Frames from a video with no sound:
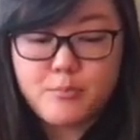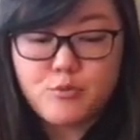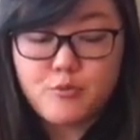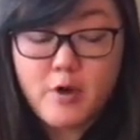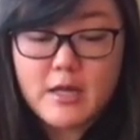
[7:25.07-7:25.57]

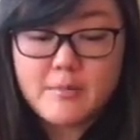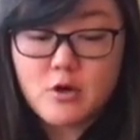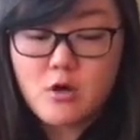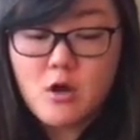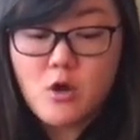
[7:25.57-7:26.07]

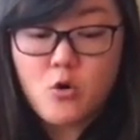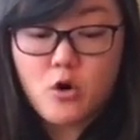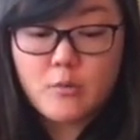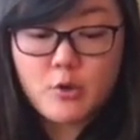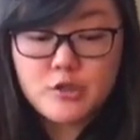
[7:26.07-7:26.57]
primer or a
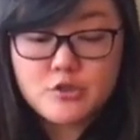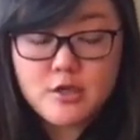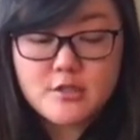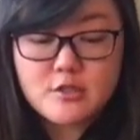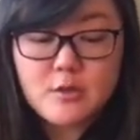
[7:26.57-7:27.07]

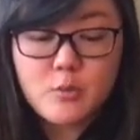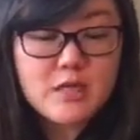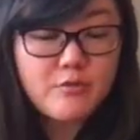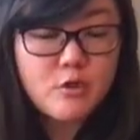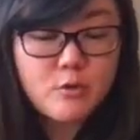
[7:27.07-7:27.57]
moisturizer, and would
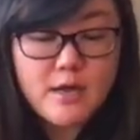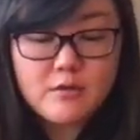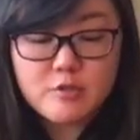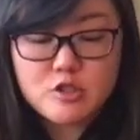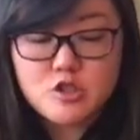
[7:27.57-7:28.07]
give you kind of
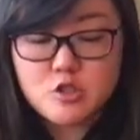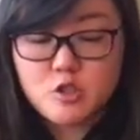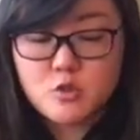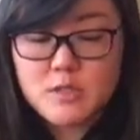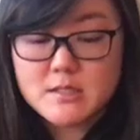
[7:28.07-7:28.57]
a
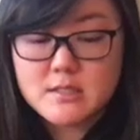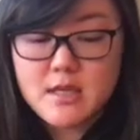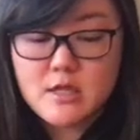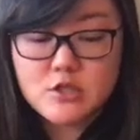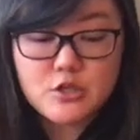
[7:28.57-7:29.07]
dewy
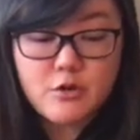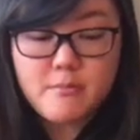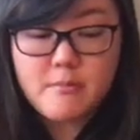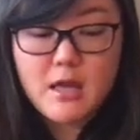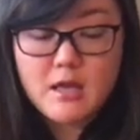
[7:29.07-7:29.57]
set to your
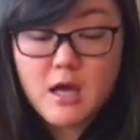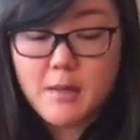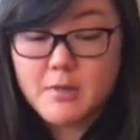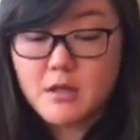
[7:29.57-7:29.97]
makeup.